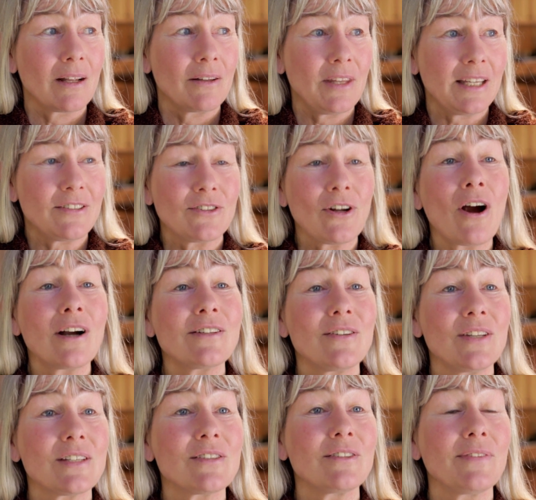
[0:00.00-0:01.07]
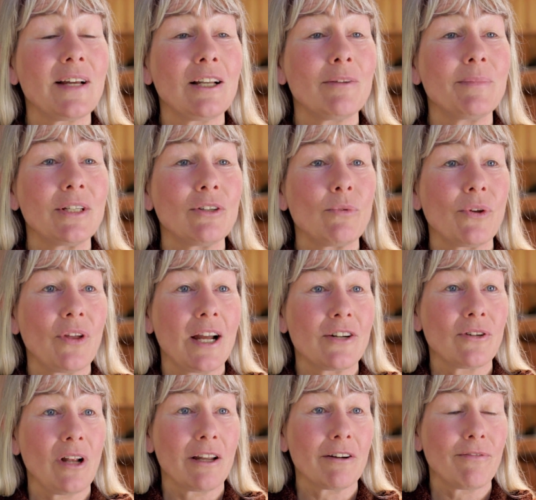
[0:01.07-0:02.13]
They start this development with
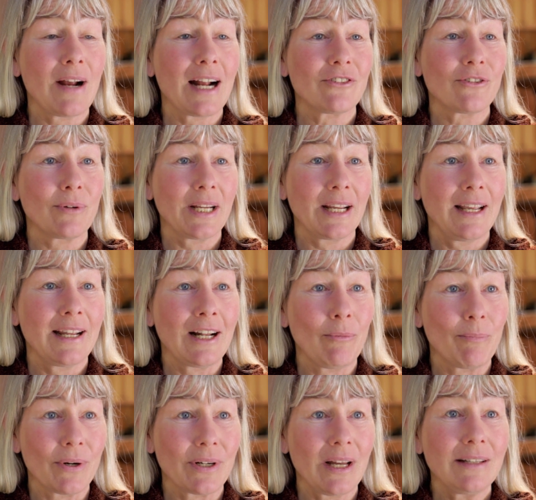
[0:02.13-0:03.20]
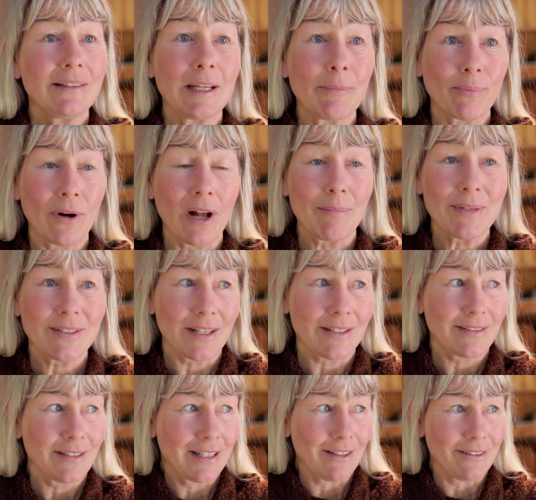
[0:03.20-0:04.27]
hydraulic fracturing in Alberta. They promise
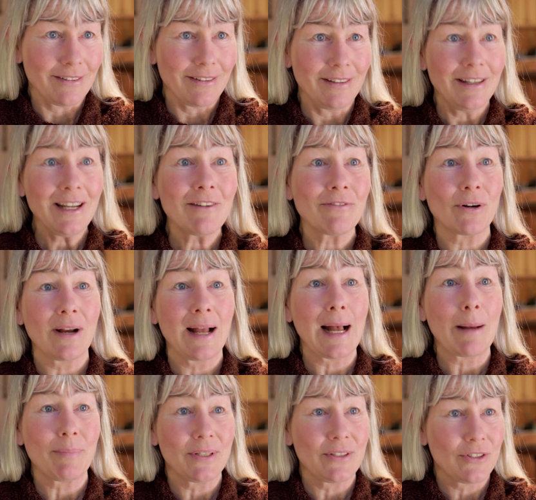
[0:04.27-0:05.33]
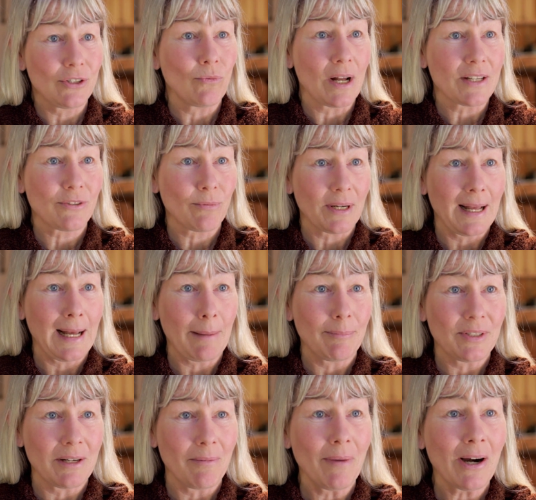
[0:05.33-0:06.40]
us it'll never happen to us what
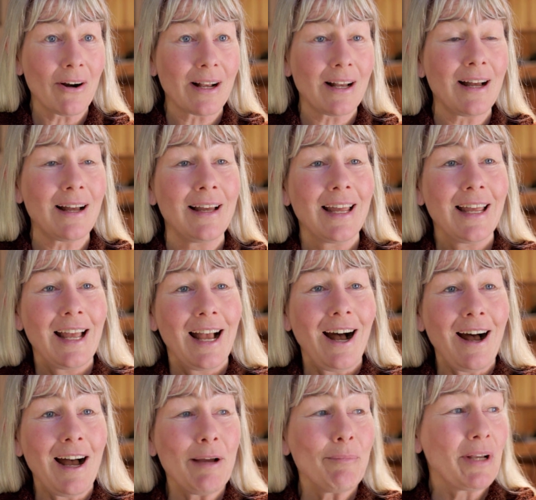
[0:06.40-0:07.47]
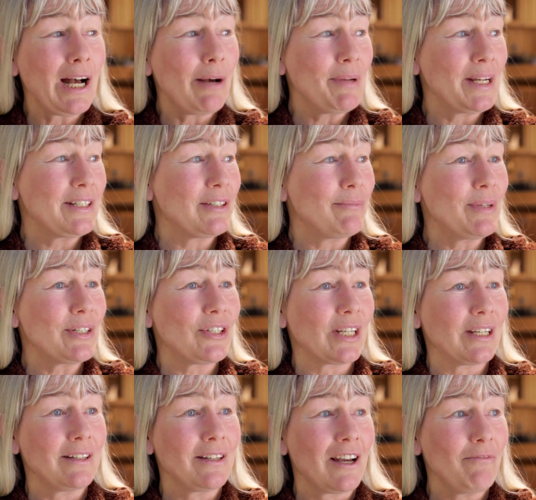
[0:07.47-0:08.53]
happened in America. I'm coming to
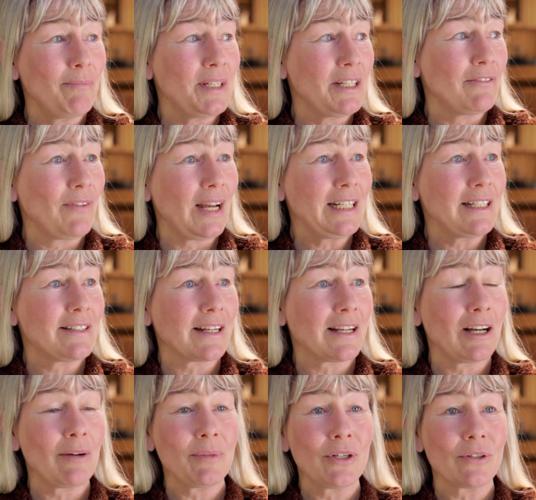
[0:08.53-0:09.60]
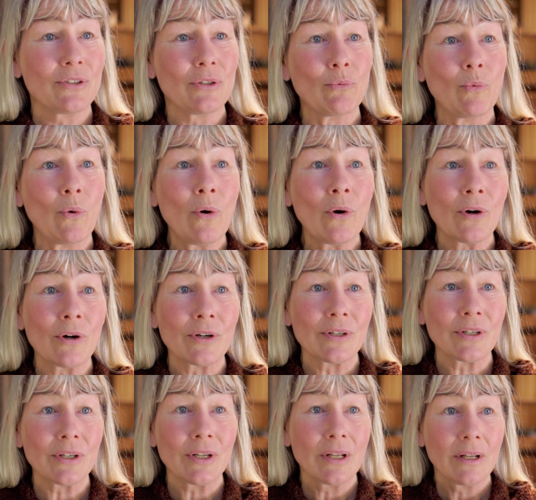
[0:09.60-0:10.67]
Michigan. I've been invited to come here to
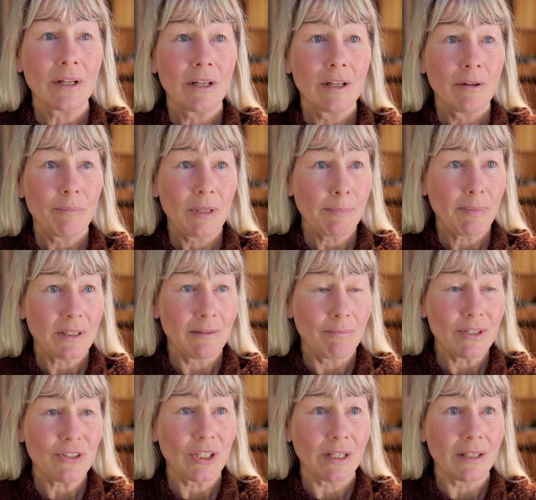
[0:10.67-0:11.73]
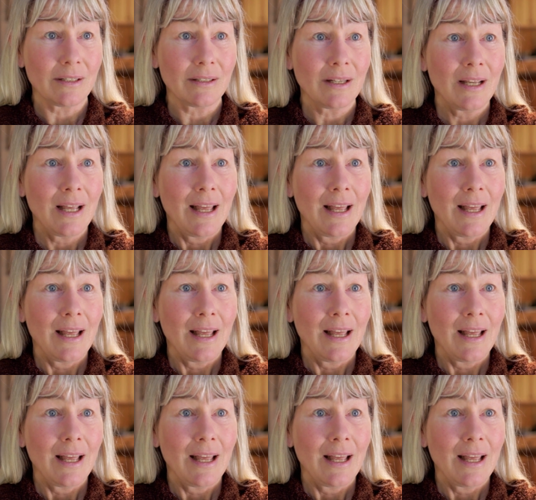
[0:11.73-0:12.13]
warn people in Michigan.